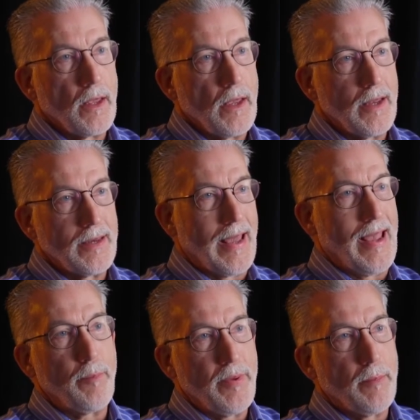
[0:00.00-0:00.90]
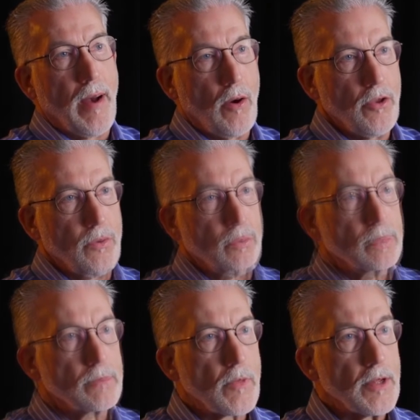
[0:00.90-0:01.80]
It can't be about you.
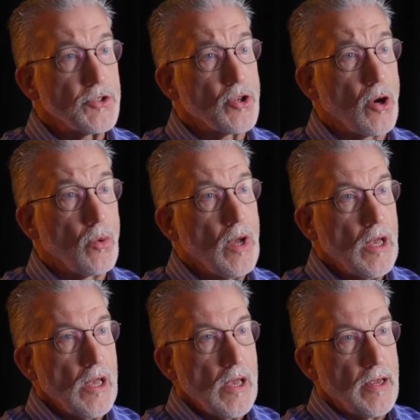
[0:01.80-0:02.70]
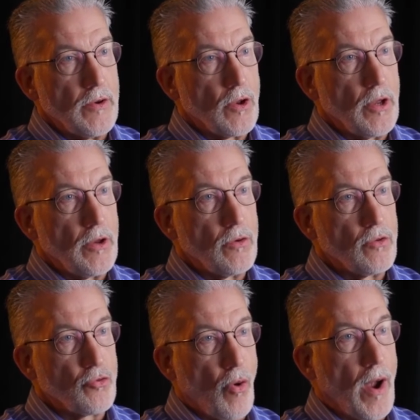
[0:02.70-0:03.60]
And so in
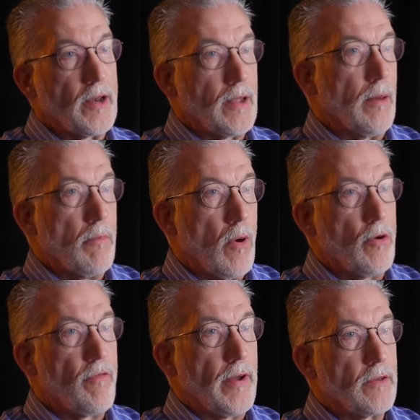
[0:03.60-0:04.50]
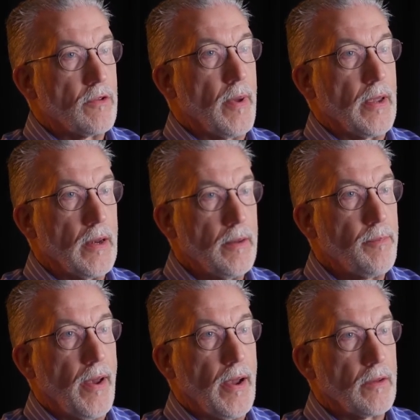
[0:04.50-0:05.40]
trying to get motivated to make an
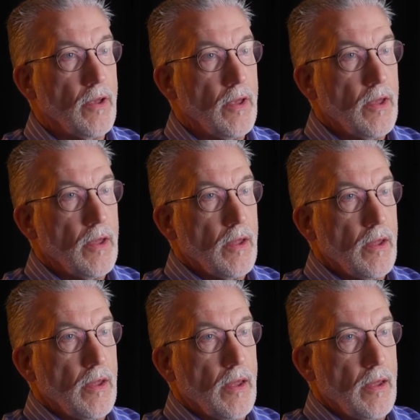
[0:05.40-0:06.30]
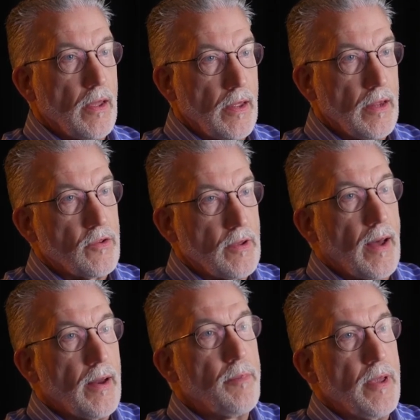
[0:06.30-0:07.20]
impact, it's
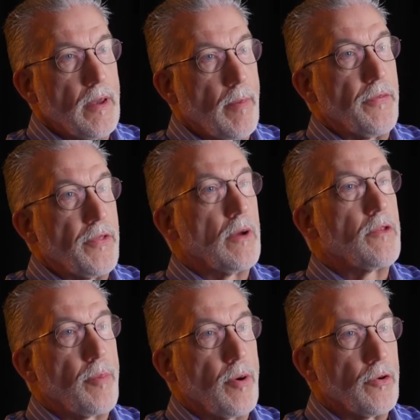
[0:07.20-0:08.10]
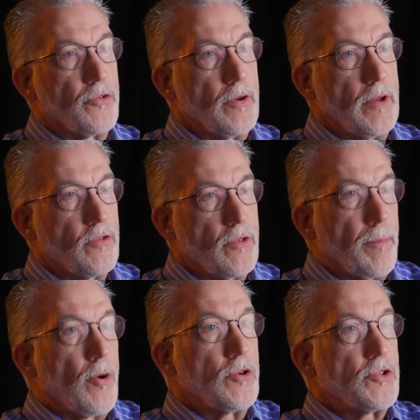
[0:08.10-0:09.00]
got to be about the other person. It's the
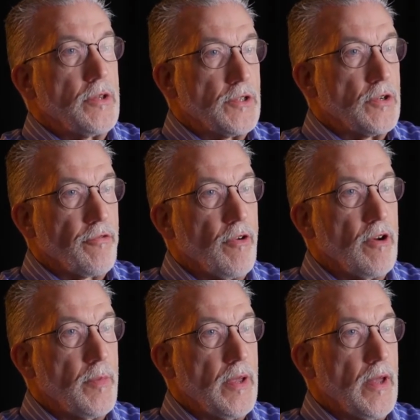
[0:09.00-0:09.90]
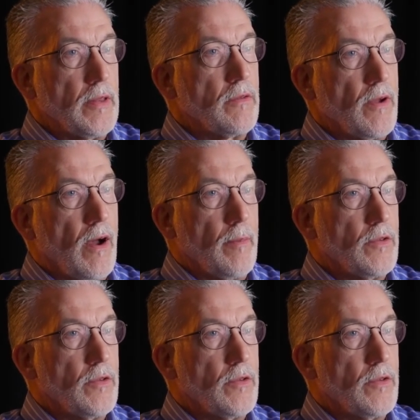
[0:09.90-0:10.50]
person that's in front of me at the time.